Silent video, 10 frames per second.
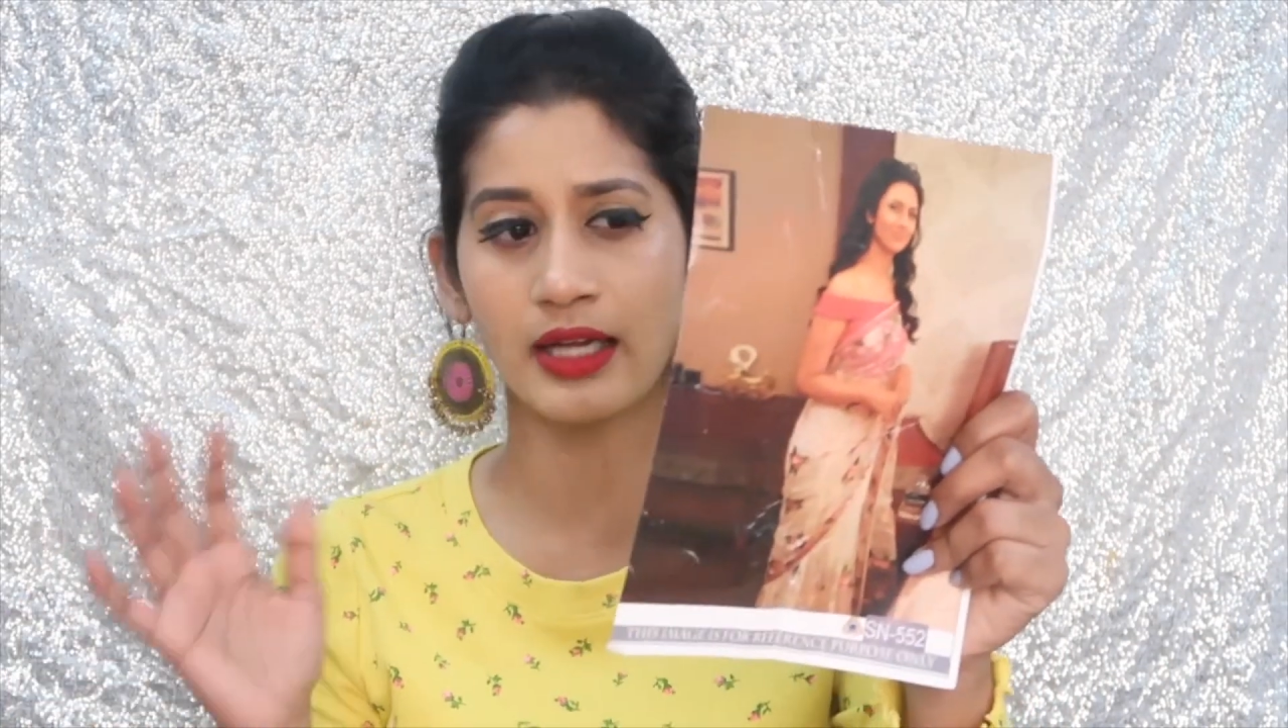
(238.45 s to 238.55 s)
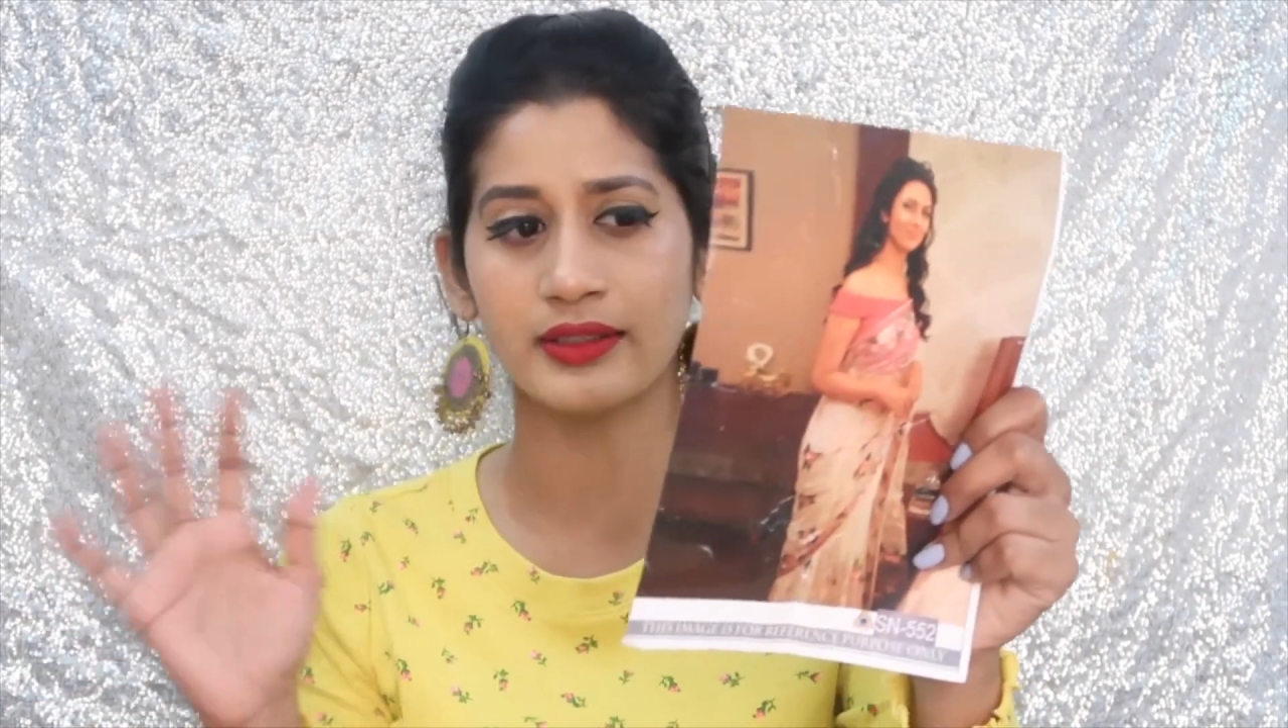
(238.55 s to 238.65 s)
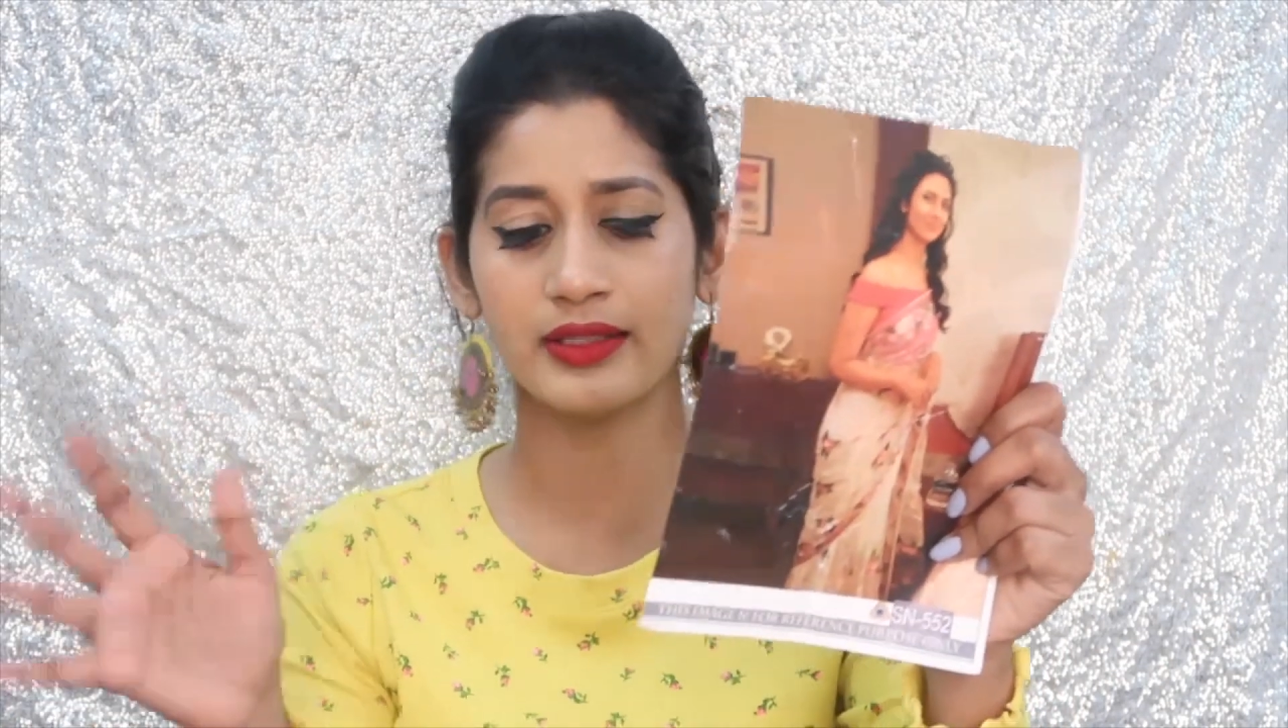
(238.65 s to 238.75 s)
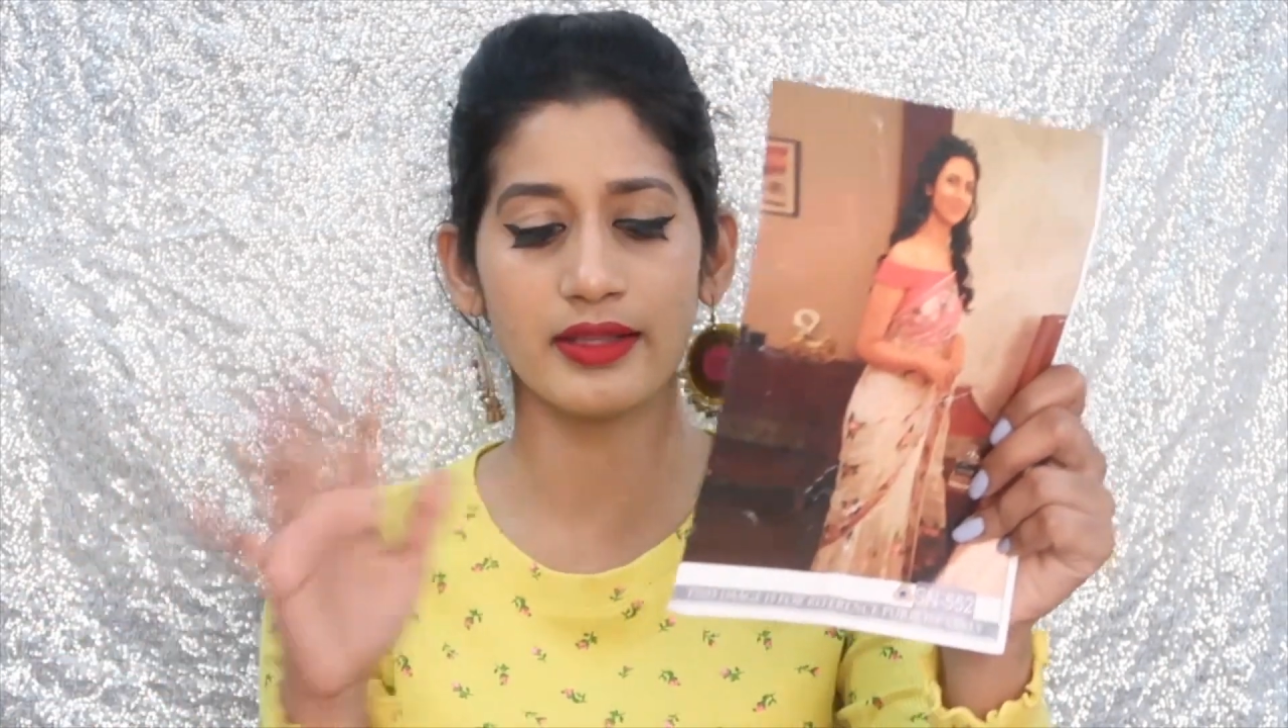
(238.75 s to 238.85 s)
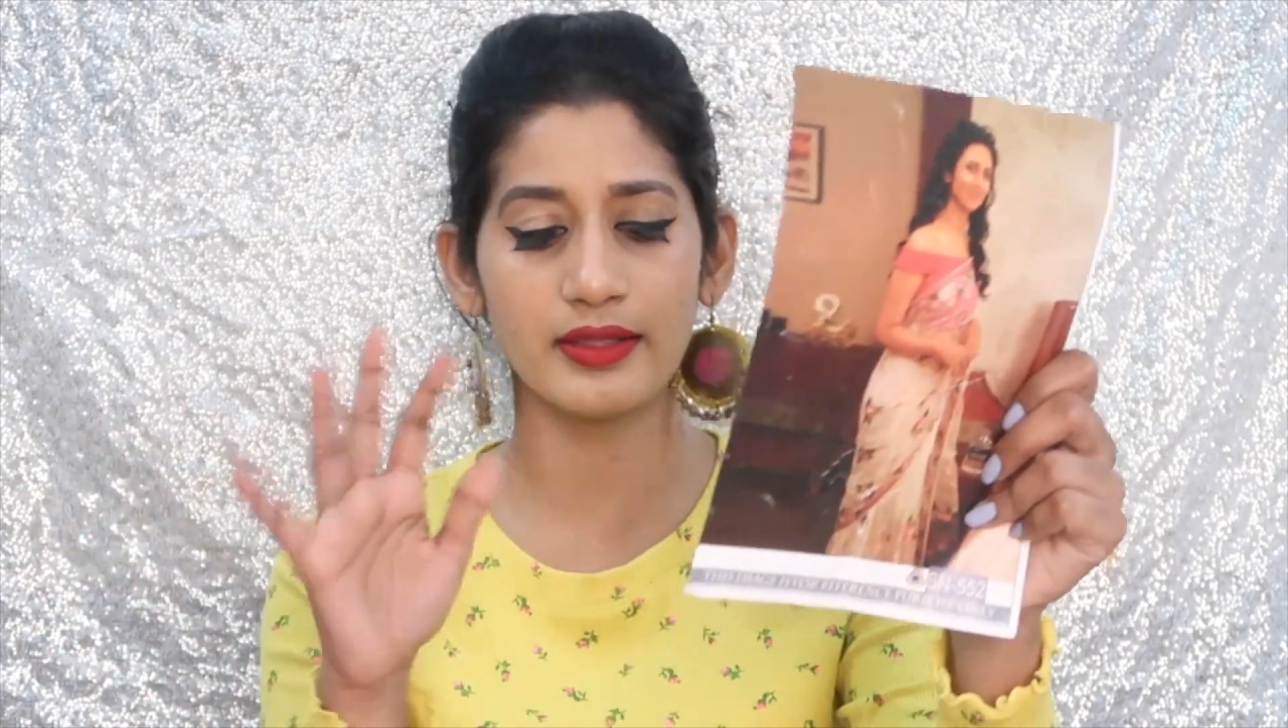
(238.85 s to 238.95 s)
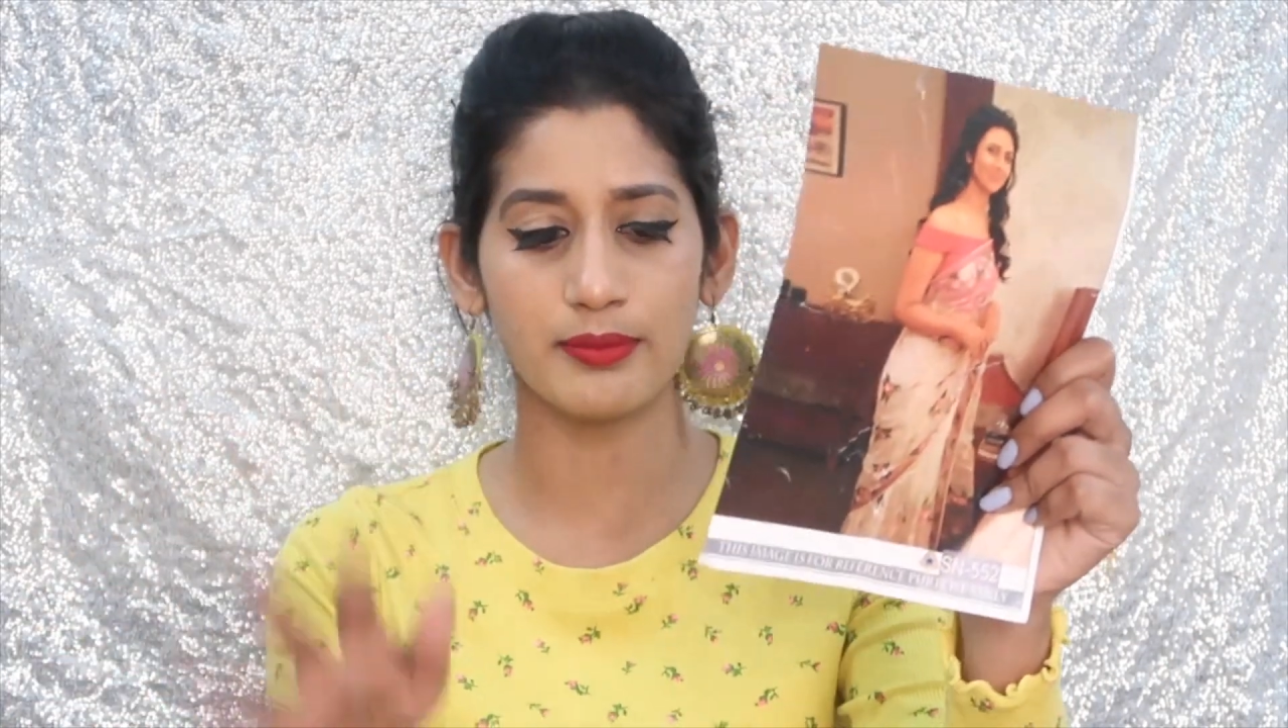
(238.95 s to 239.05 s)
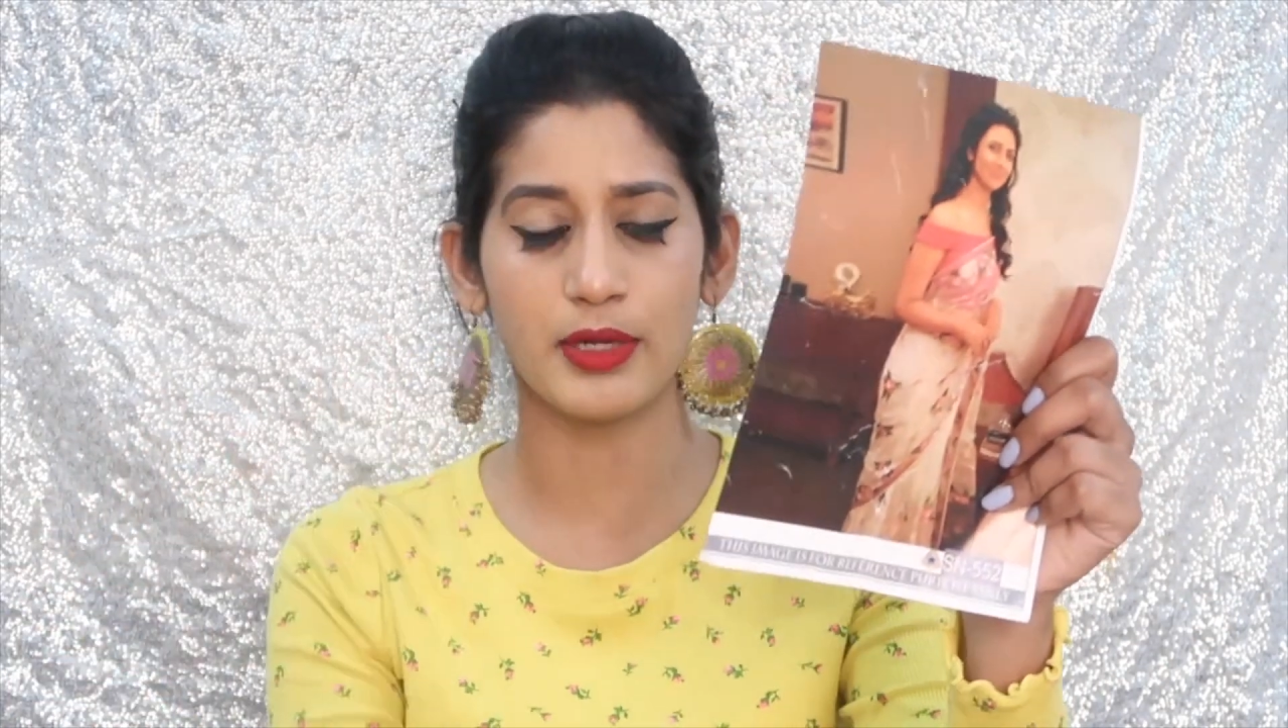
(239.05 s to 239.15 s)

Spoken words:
other than the